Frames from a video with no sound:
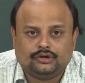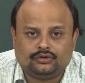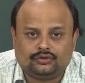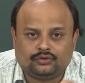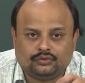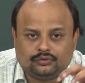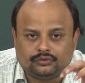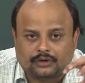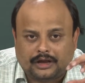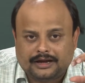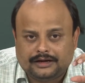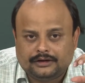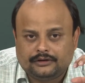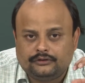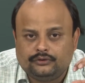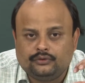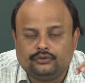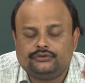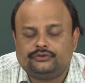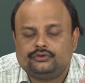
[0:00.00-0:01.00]
to
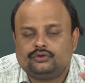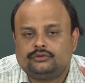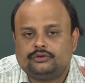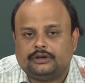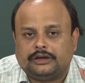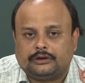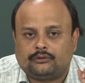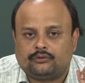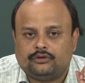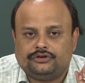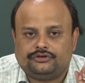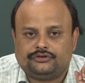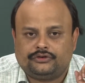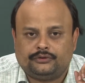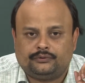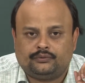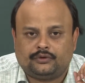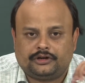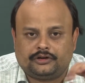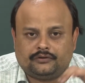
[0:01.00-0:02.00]
and use your
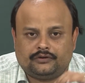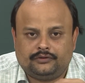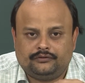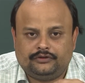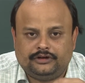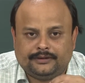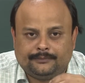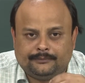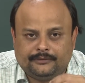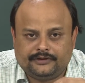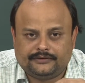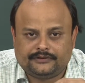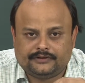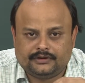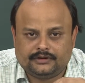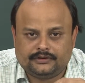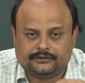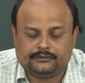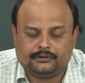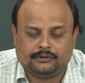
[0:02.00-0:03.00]
equations whatever we have
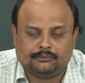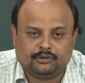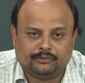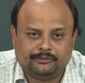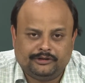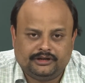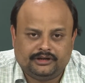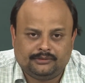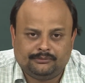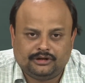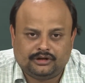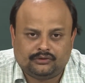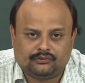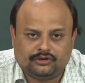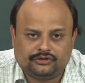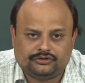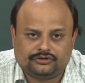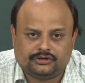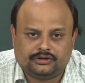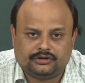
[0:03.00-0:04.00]
discussed, the momentum
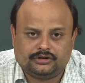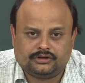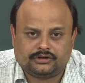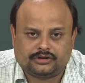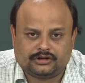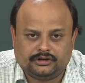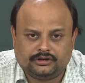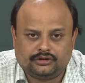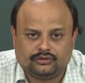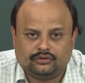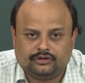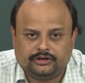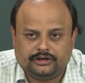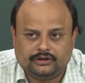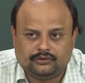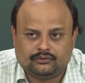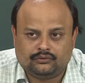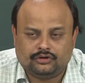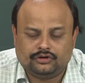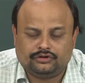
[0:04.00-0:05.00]
equation, the
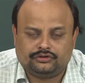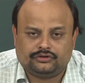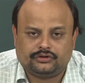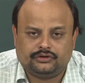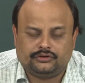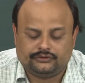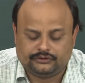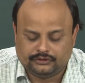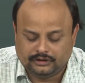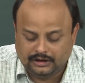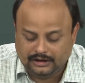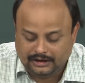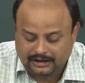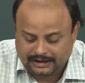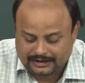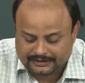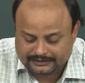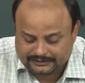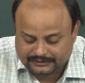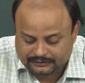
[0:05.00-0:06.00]
continuity equations,
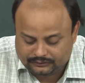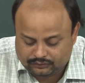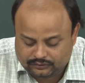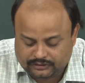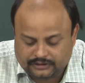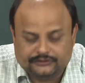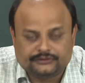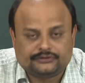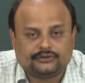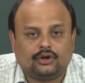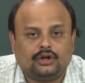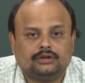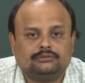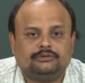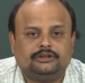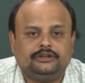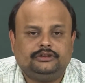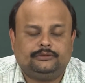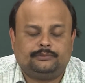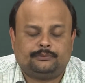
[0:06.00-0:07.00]
and then you can
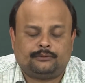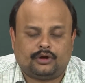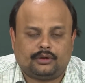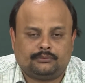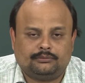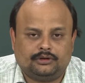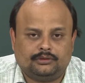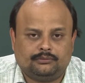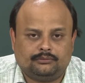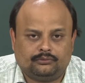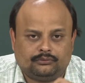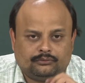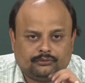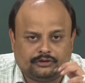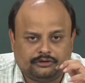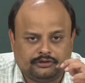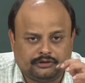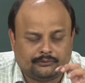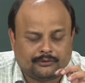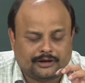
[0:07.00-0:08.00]
solve these
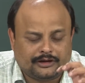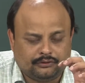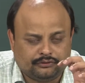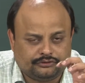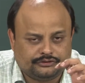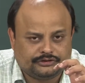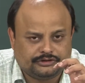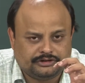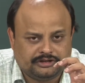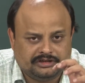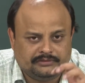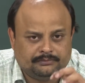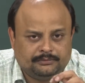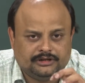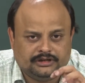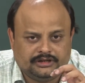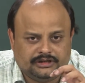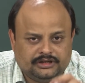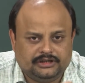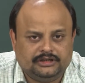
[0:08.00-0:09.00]
problems by using
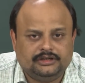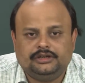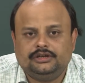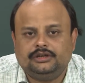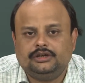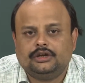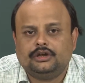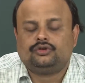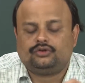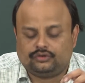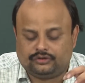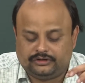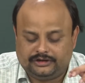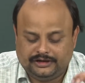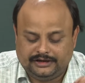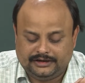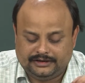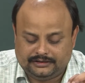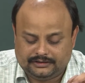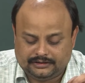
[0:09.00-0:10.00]
dBE to
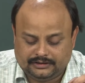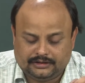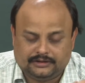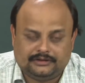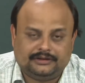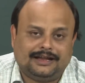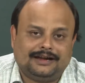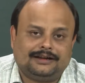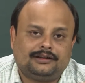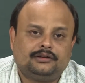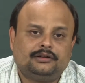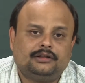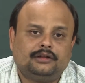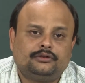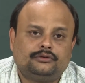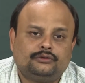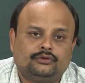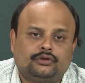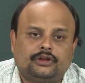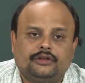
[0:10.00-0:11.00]
get that
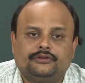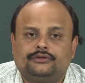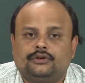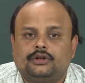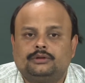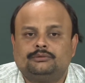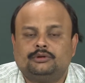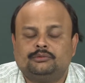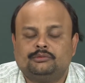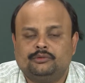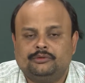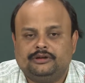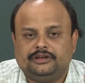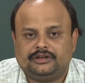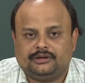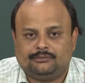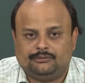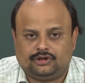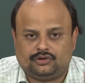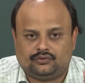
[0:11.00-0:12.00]
thus you can solve the
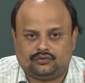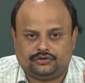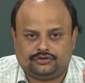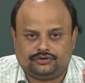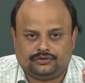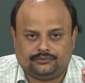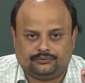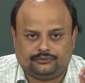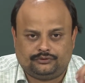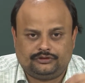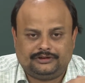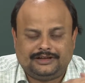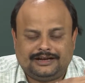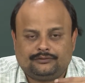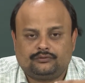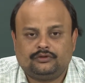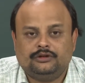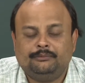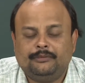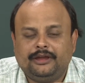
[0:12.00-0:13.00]
momentum equation. So,
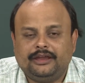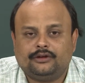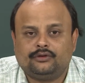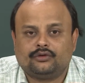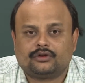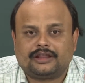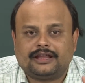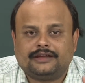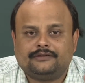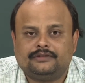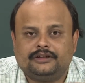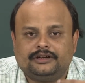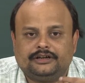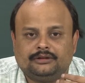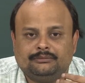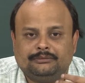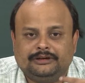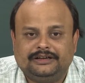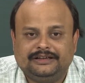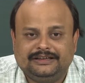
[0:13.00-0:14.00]
that will make your life
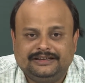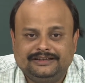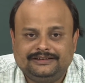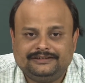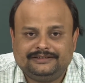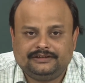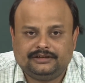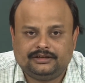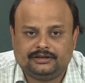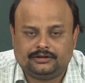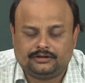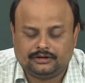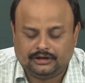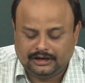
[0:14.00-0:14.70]
little bit easier,